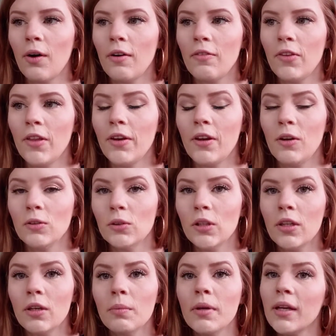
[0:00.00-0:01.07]
over the notes
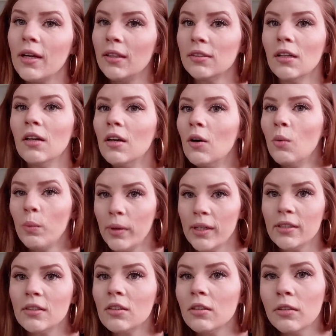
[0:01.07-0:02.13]
with you because we
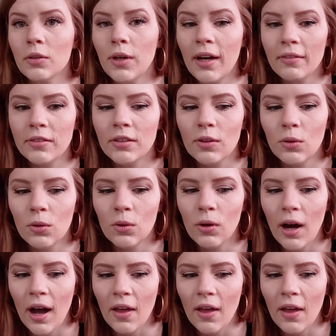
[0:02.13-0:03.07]
still do have school.